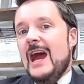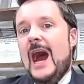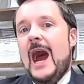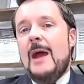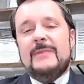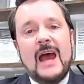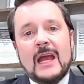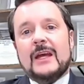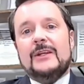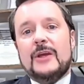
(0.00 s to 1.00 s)
I'm not
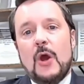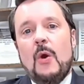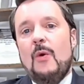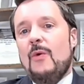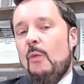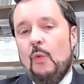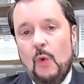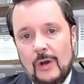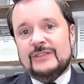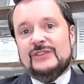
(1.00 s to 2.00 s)
going to go
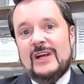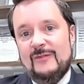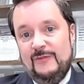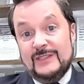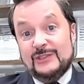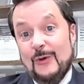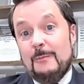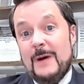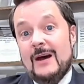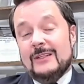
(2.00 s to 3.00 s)
worse on fiscal
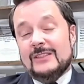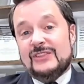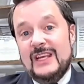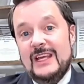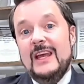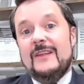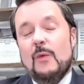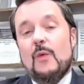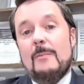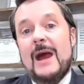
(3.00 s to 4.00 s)
policy than
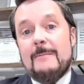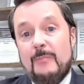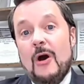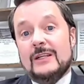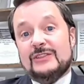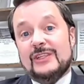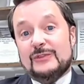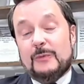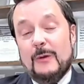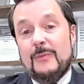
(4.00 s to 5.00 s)
what my boss has
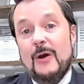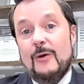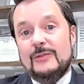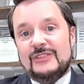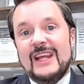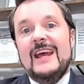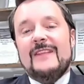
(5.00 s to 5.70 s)
proposed,